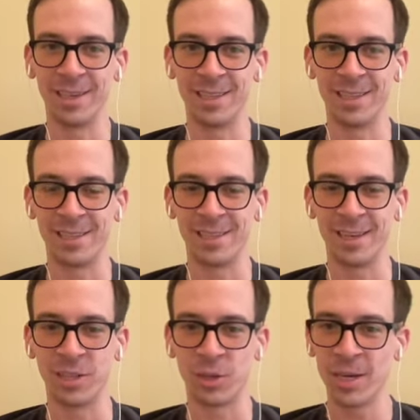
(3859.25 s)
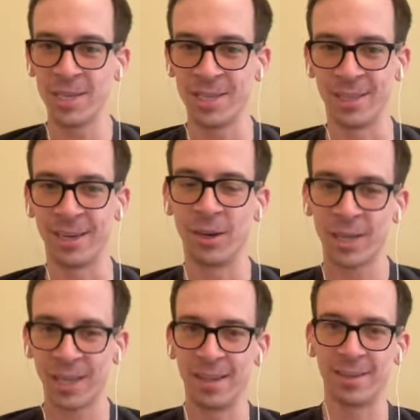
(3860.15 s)
It's crazy. And then
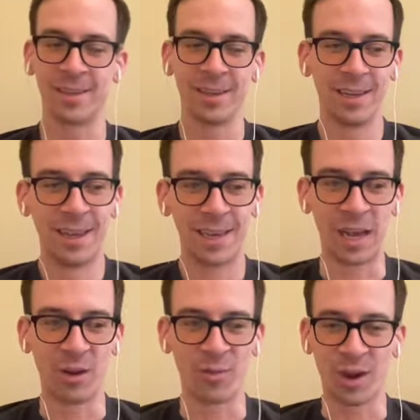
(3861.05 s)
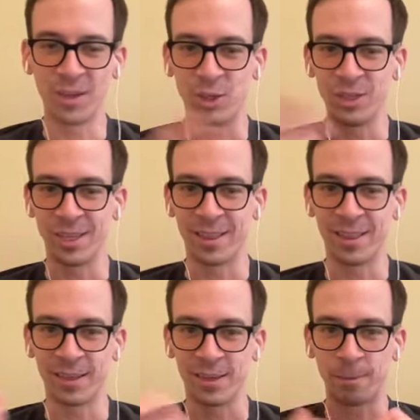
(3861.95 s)
looking at kind of countries, I
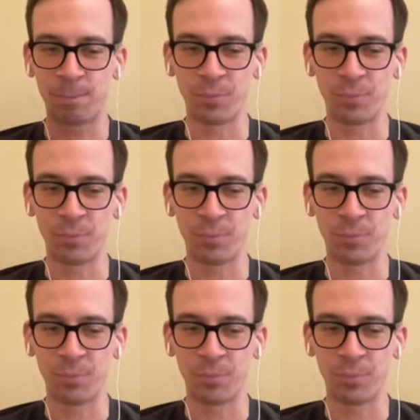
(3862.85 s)
think,